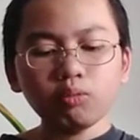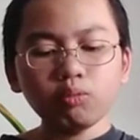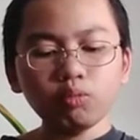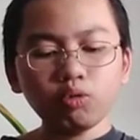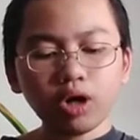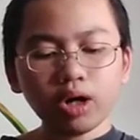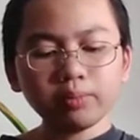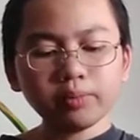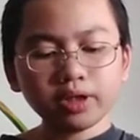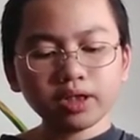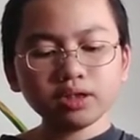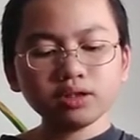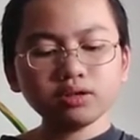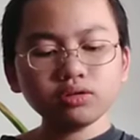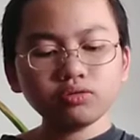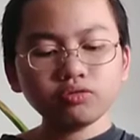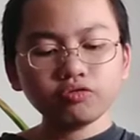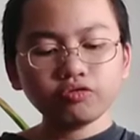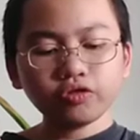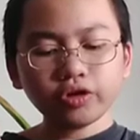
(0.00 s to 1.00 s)
Rebel
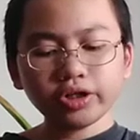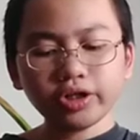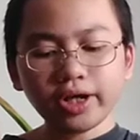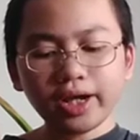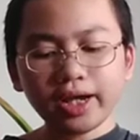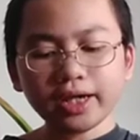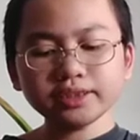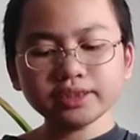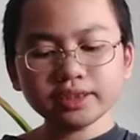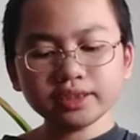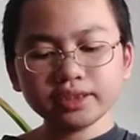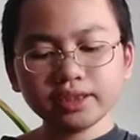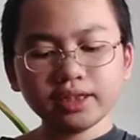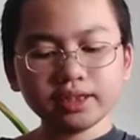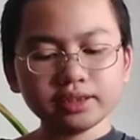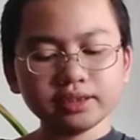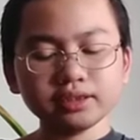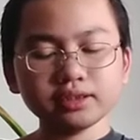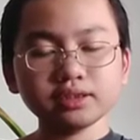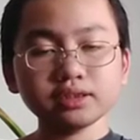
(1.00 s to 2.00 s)
for your
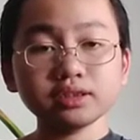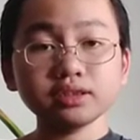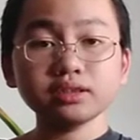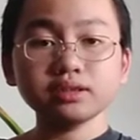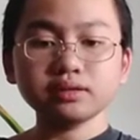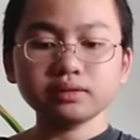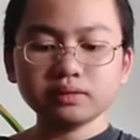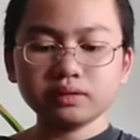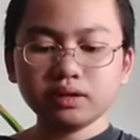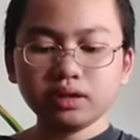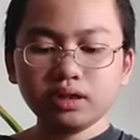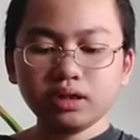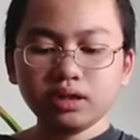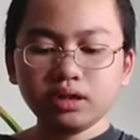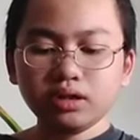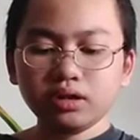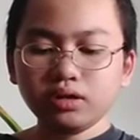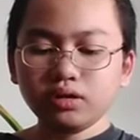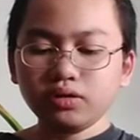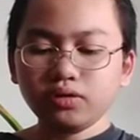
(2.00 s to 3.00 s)
existence.
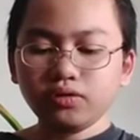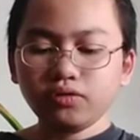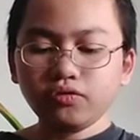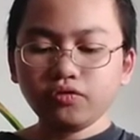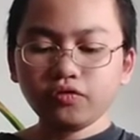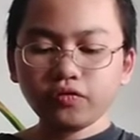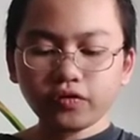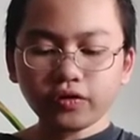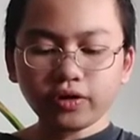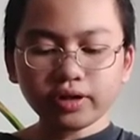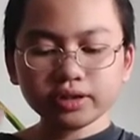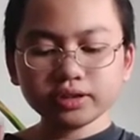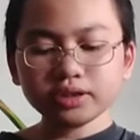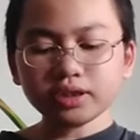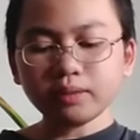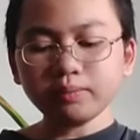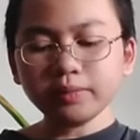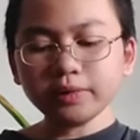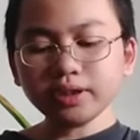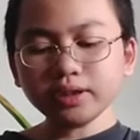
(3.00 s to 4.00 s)
For
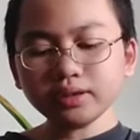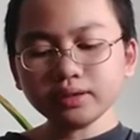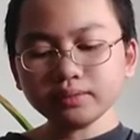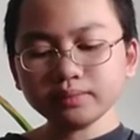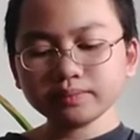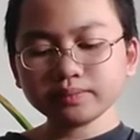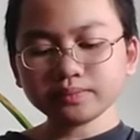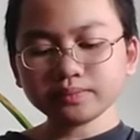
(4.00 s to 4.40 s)
example,